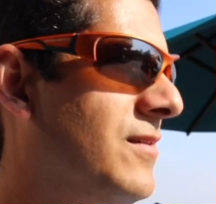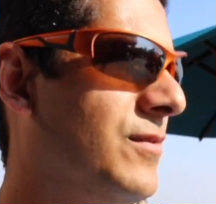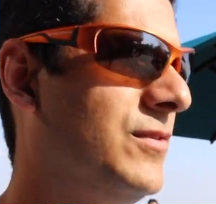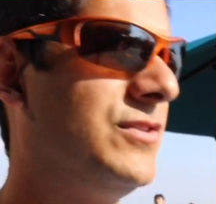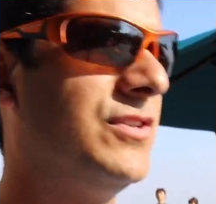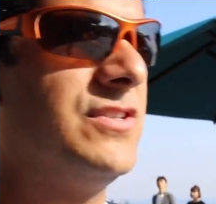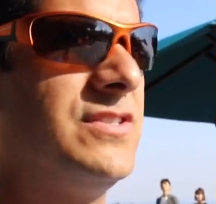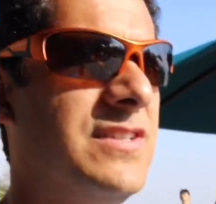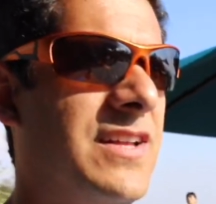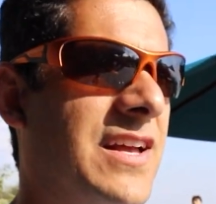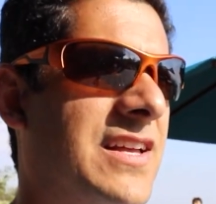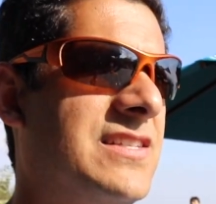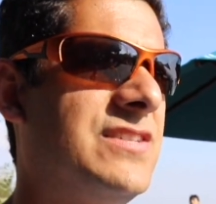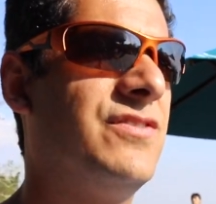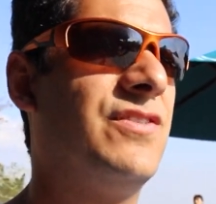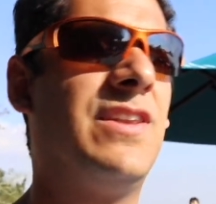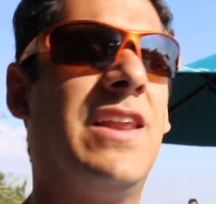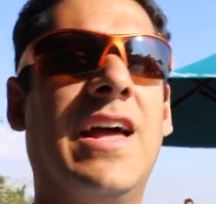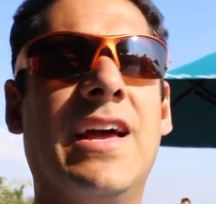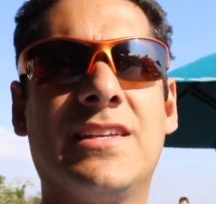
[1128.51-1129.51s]
It's just nice
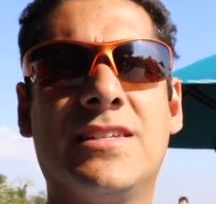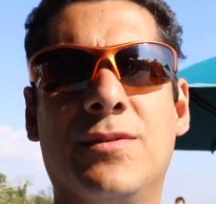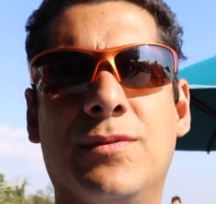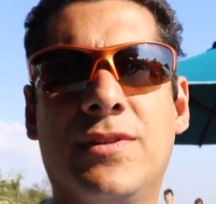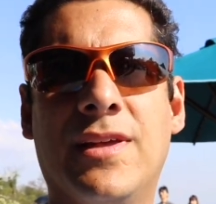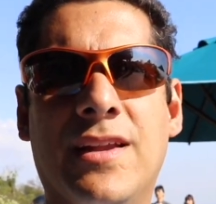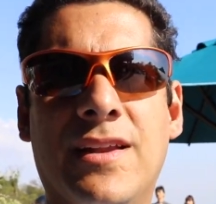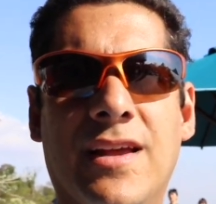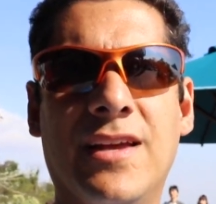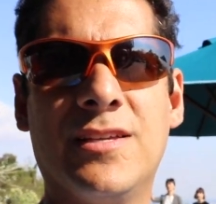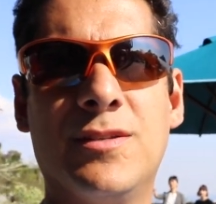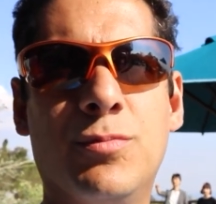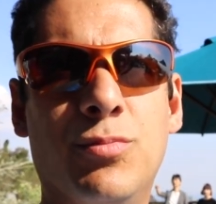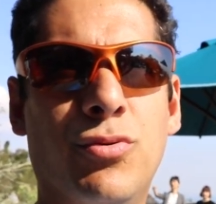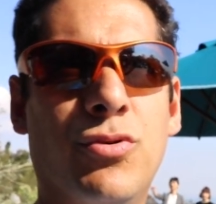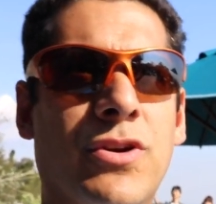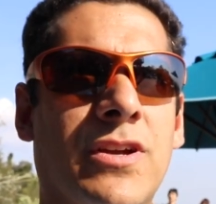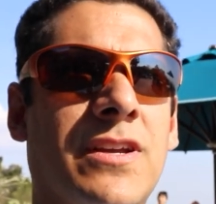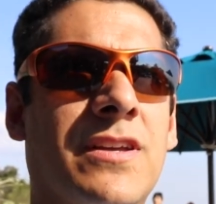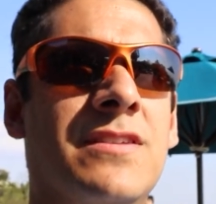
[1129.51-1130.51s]
and relaxing with that nice
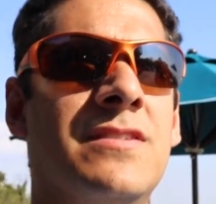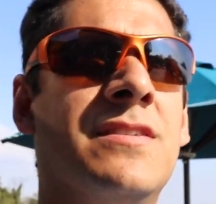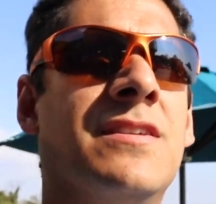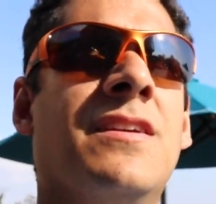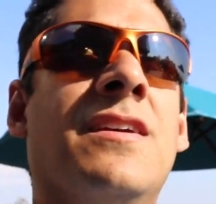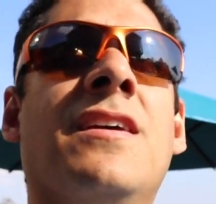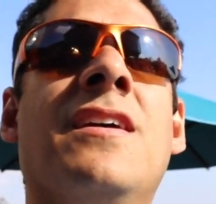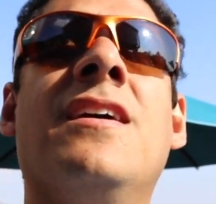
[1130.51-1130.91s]
breeze.